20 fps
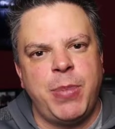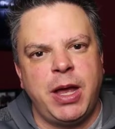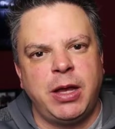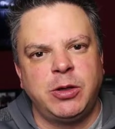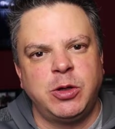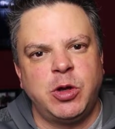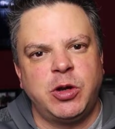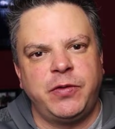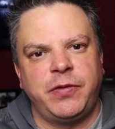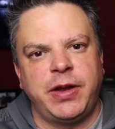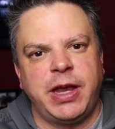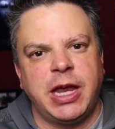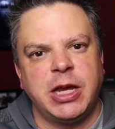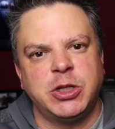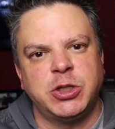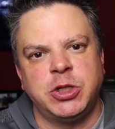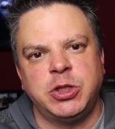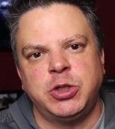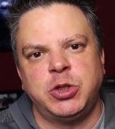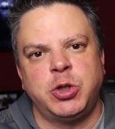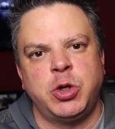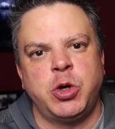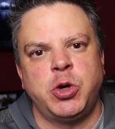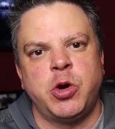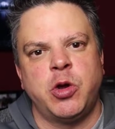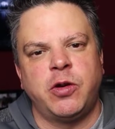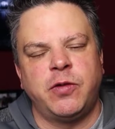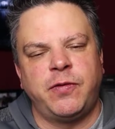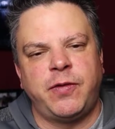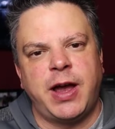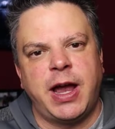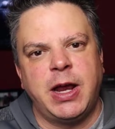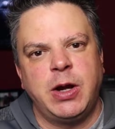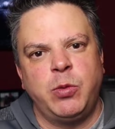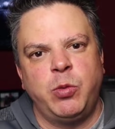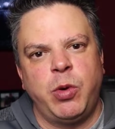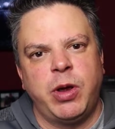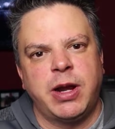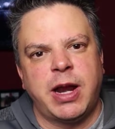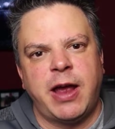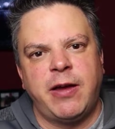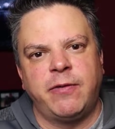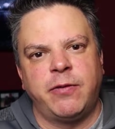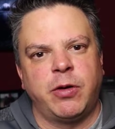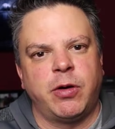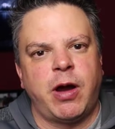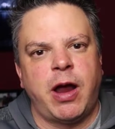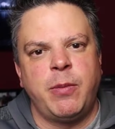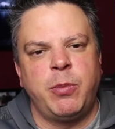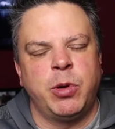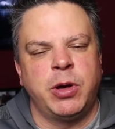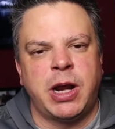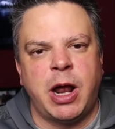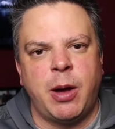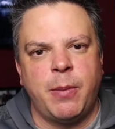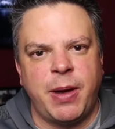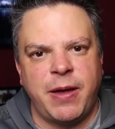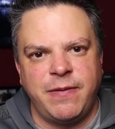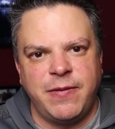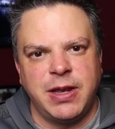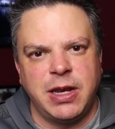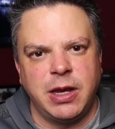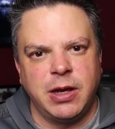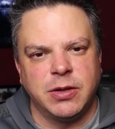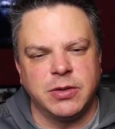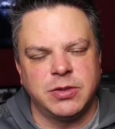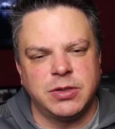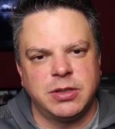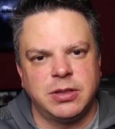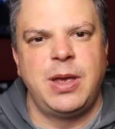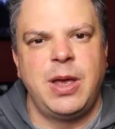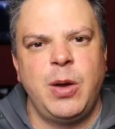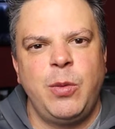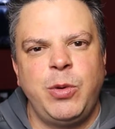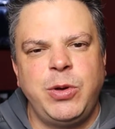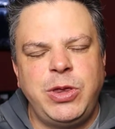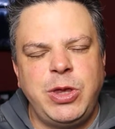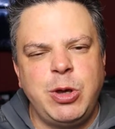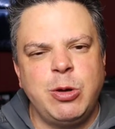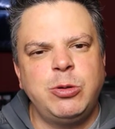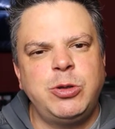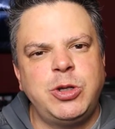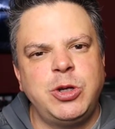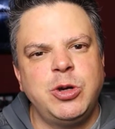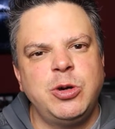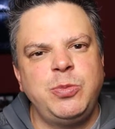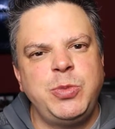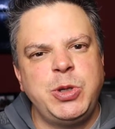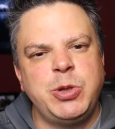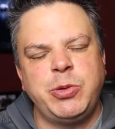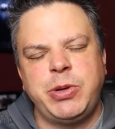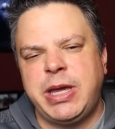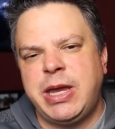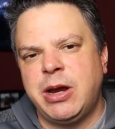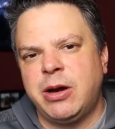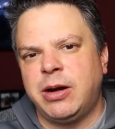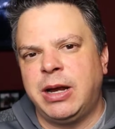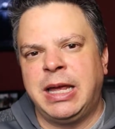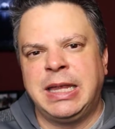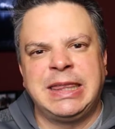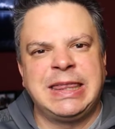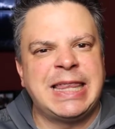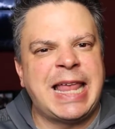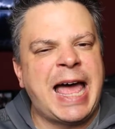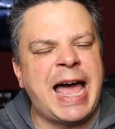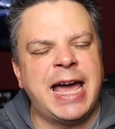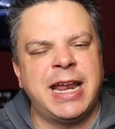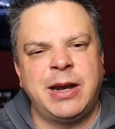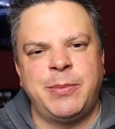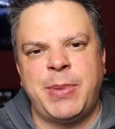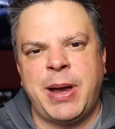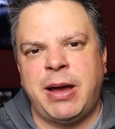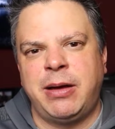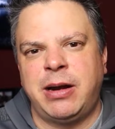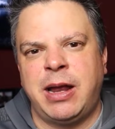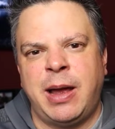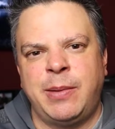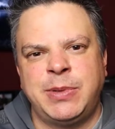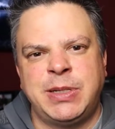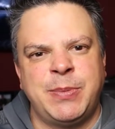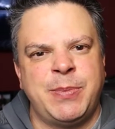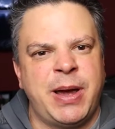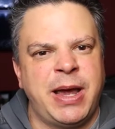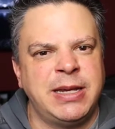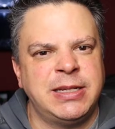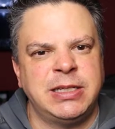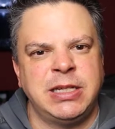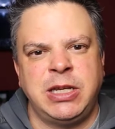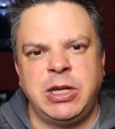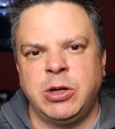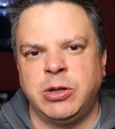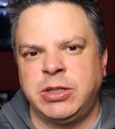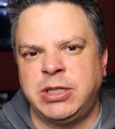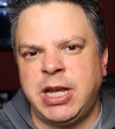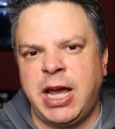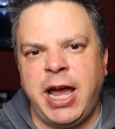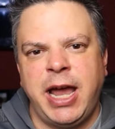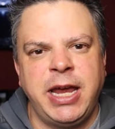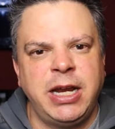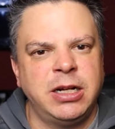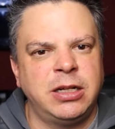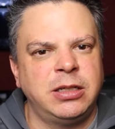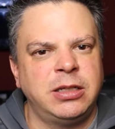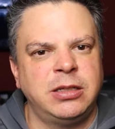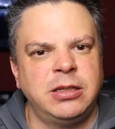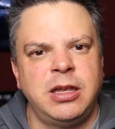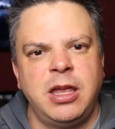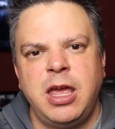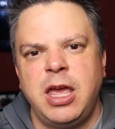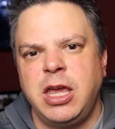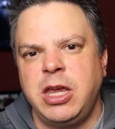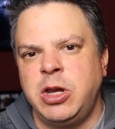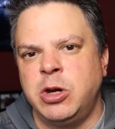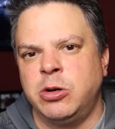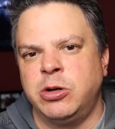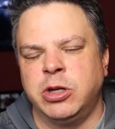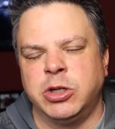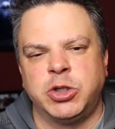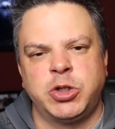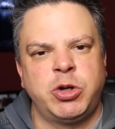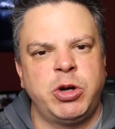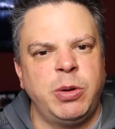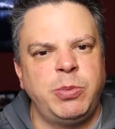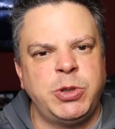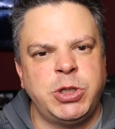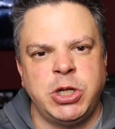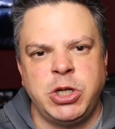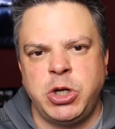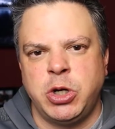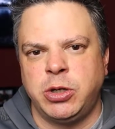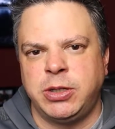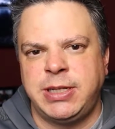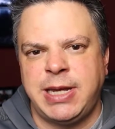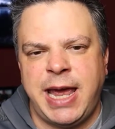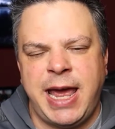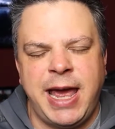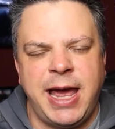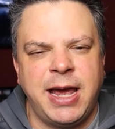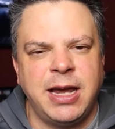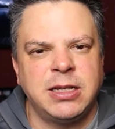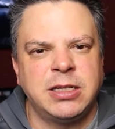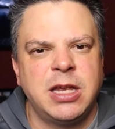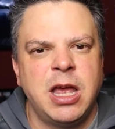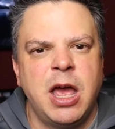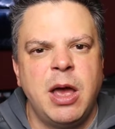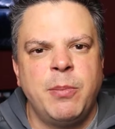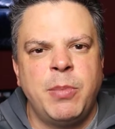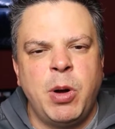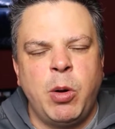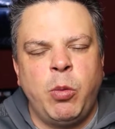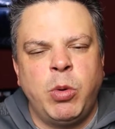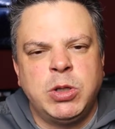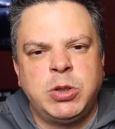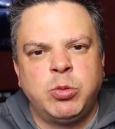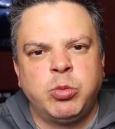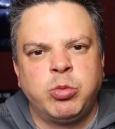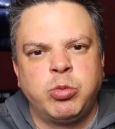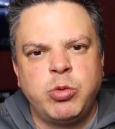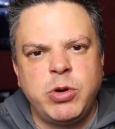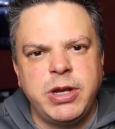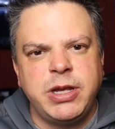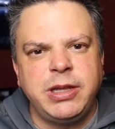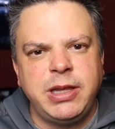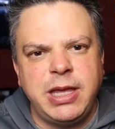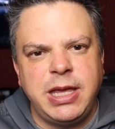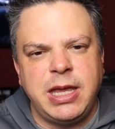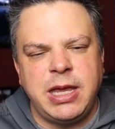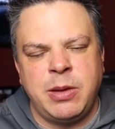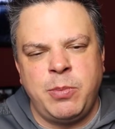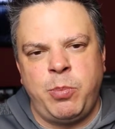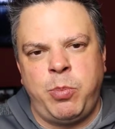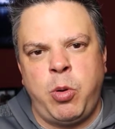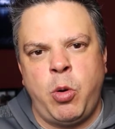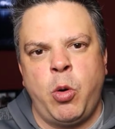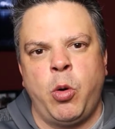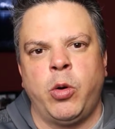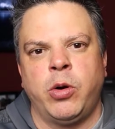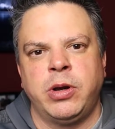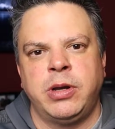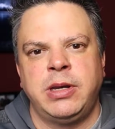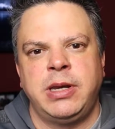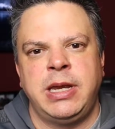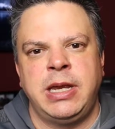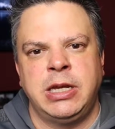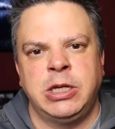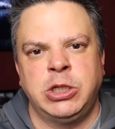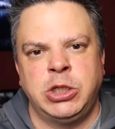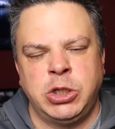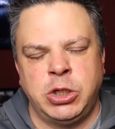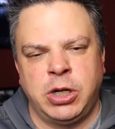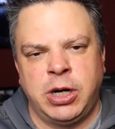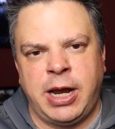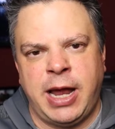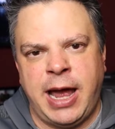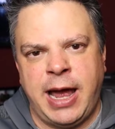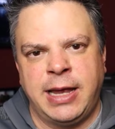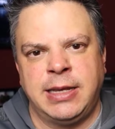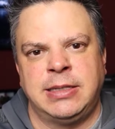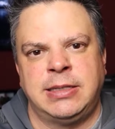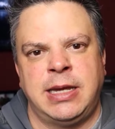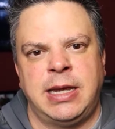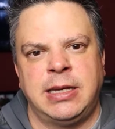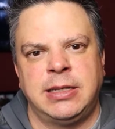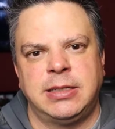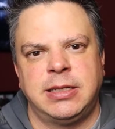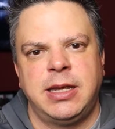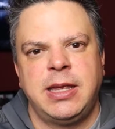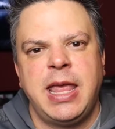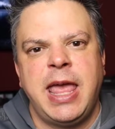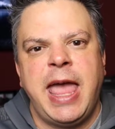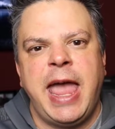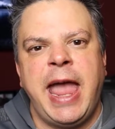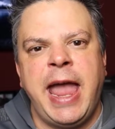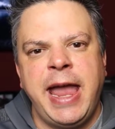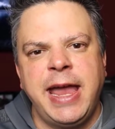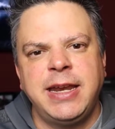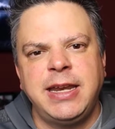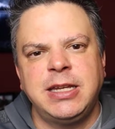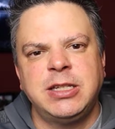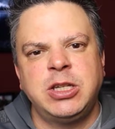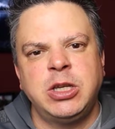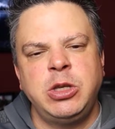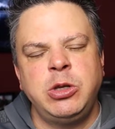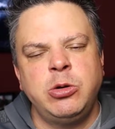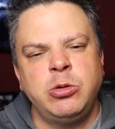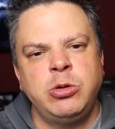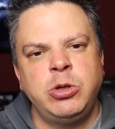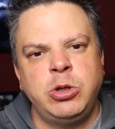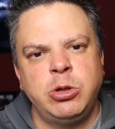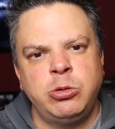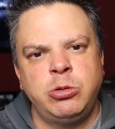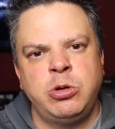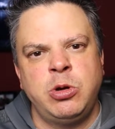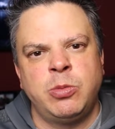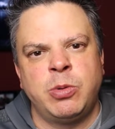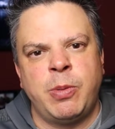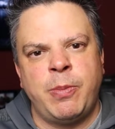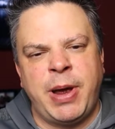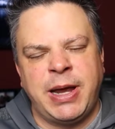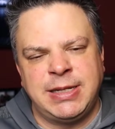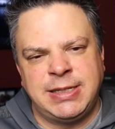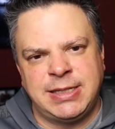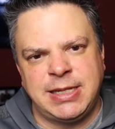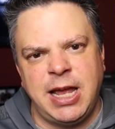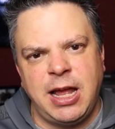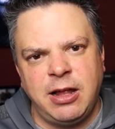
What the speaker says: bell notification so you're notified whenever I put out my videos. With YouTube, you hear a lot about optimizing your title, your description, your tags, but what's really important is your content. And as a new YouTuber myself,